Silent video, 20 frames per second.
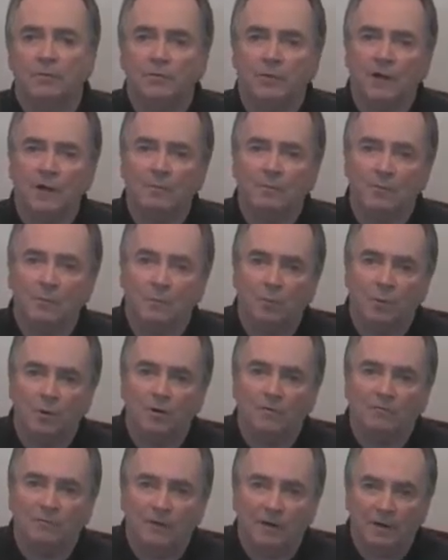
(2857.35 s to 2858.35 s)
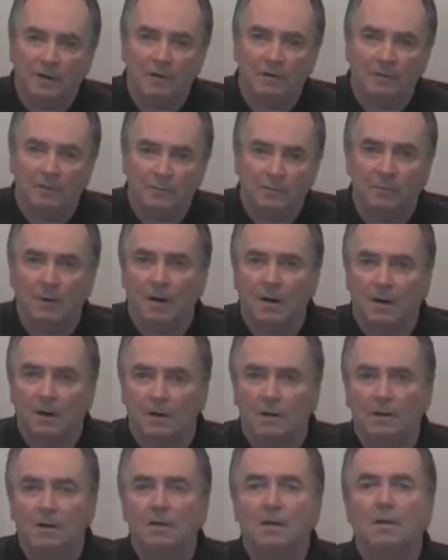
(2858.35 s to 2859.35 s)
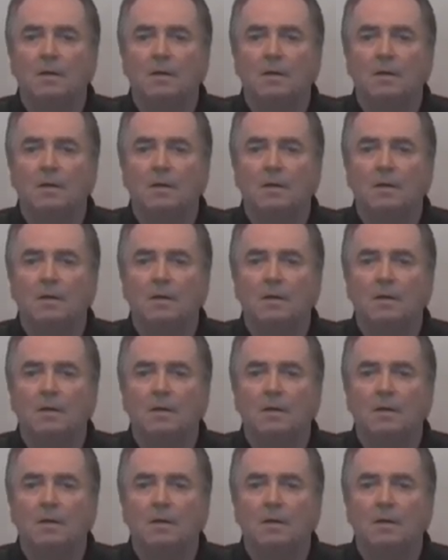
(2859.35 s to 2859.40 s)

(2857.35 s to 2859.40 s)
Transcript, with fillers: same, the word for hear, shema,